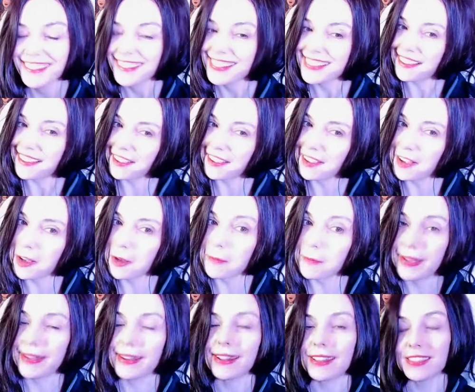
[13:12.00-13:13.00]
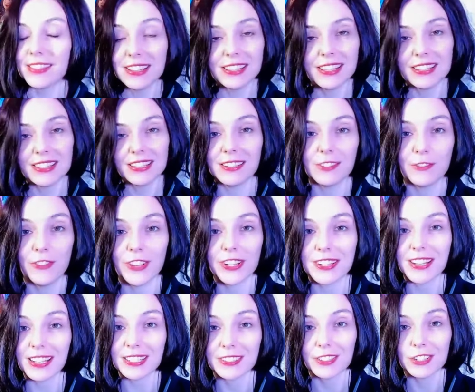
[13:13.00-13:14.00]
Um, and I think they did a
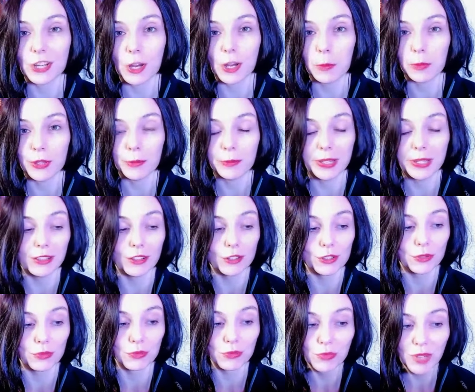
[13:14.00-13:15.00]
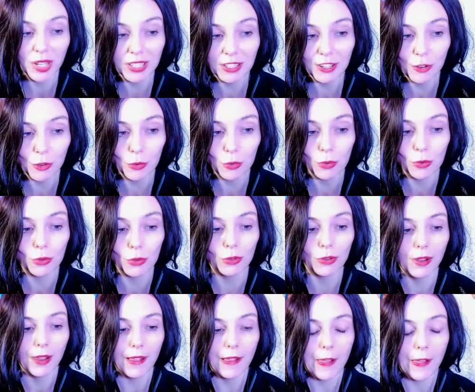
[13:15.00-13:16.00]
fantastic job with him. He looks really
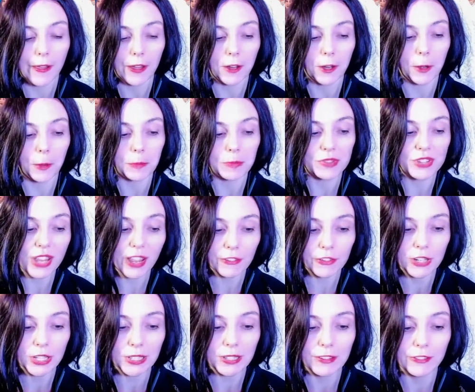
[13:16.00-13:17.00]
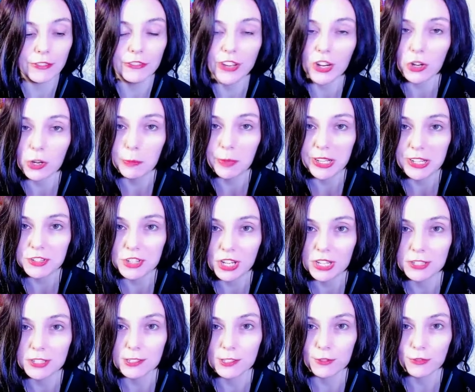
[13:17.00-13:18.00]
cool. Um, definitely very big
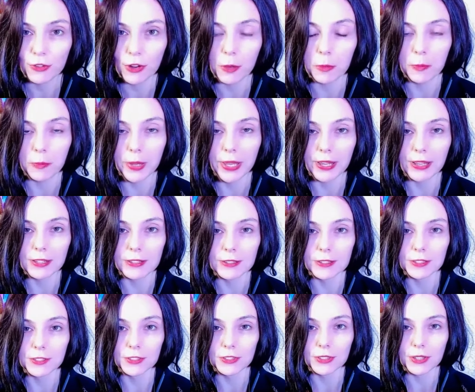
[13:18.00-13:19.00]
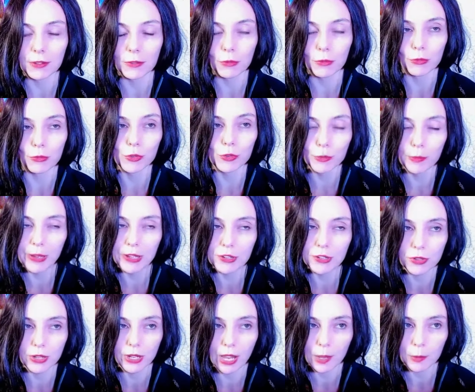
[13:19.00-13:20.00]
changes from his
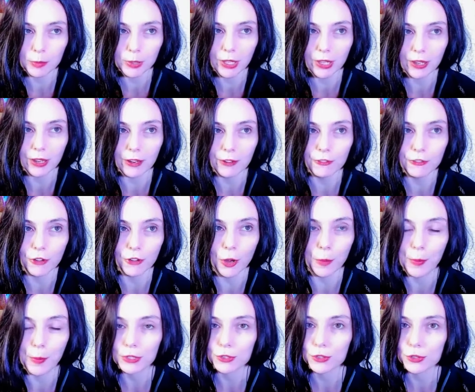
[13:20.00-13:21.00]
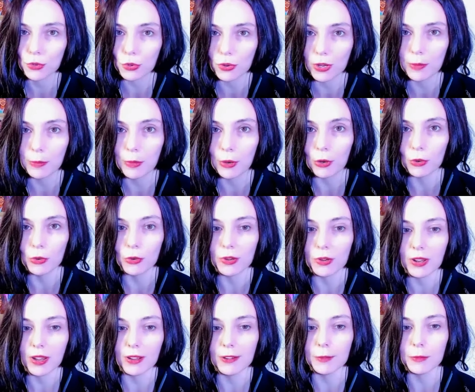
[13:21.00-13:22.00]
rudimentary gameplay from story mode
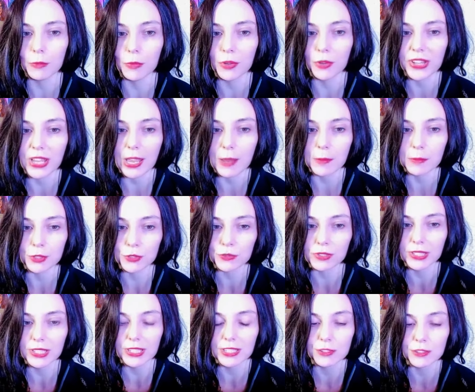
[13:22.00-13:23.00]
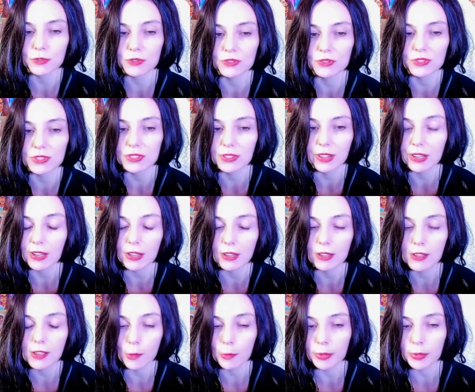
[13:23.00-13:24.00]
um, when the game was released, which is
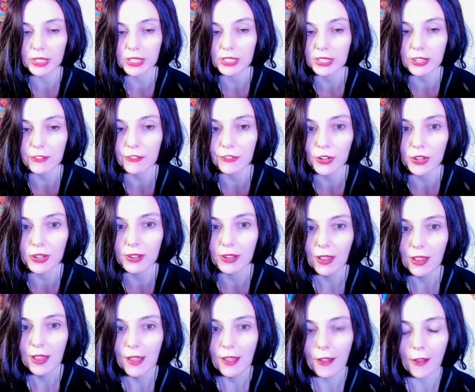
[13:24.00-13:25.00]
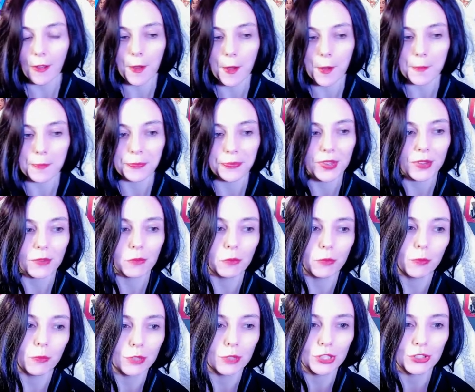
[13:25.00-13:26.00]
completely different. Um,
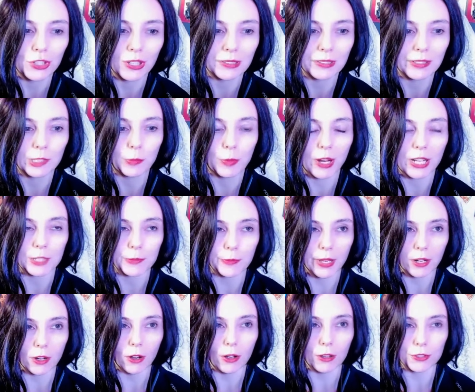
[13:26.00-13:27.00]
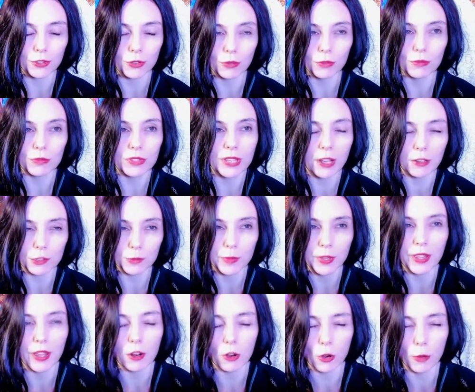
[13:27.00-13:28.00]
which doesn't surprise me and also tells me
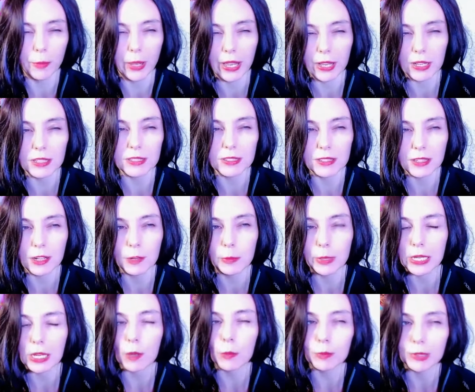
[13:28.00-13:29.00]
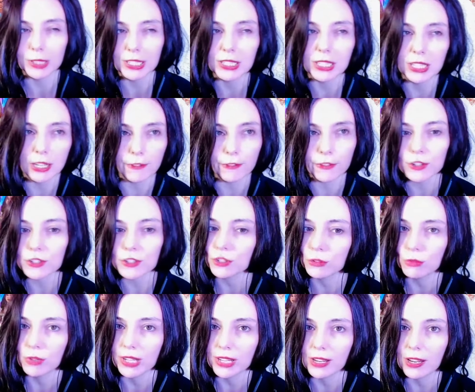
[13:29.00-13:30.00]
that Ermac is going to be completely different too
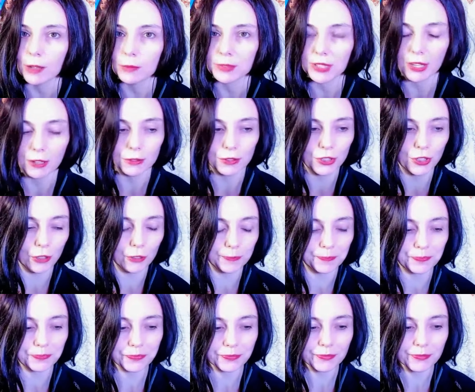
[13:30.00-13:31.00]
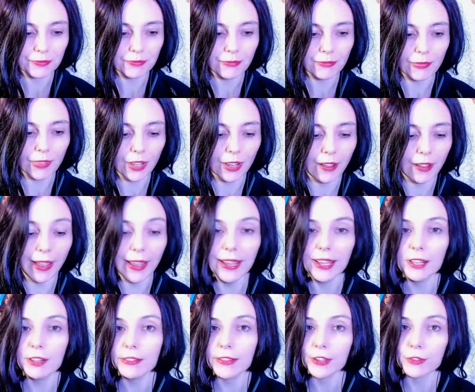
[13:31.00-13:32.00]
when he comes out. So
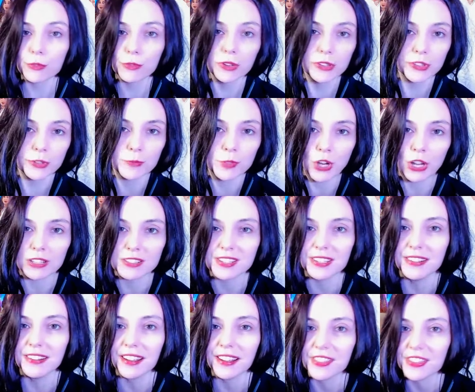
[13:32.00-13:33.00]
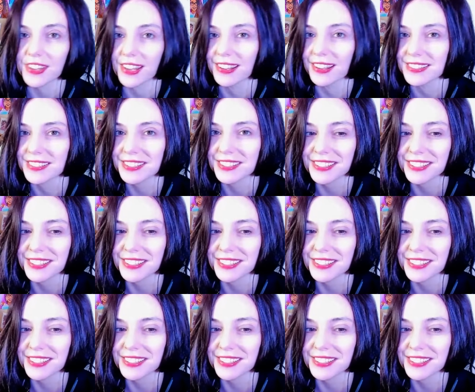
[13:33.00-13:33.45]
and they threw in some John Cena at the end.